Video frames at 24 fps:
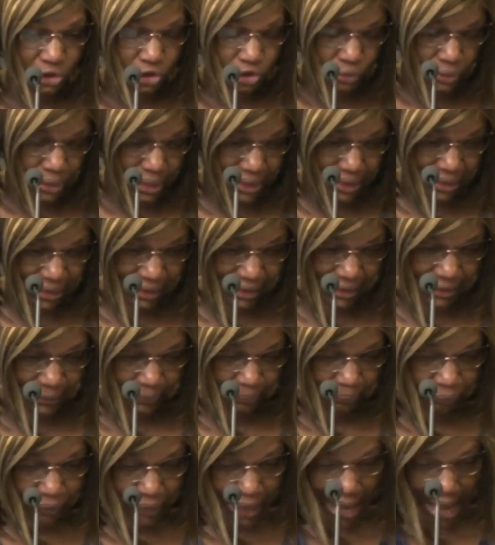trust?
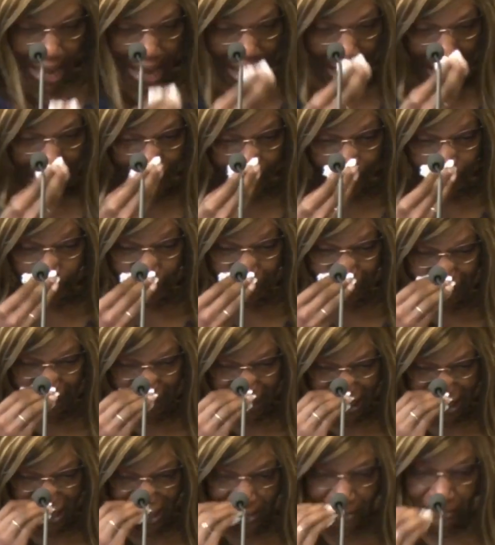How do we
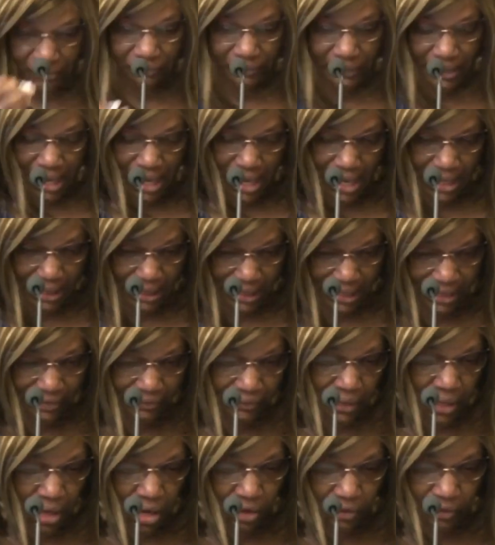live
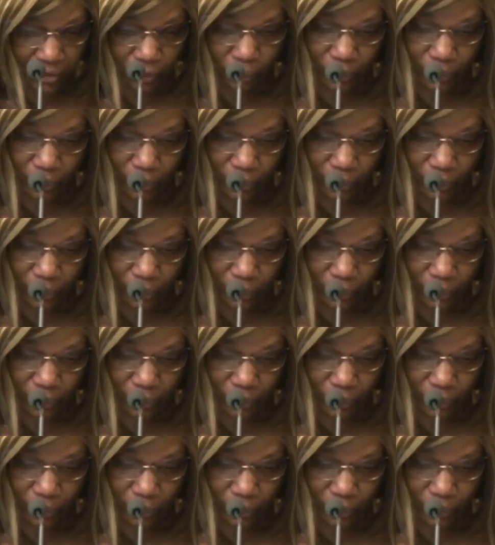given all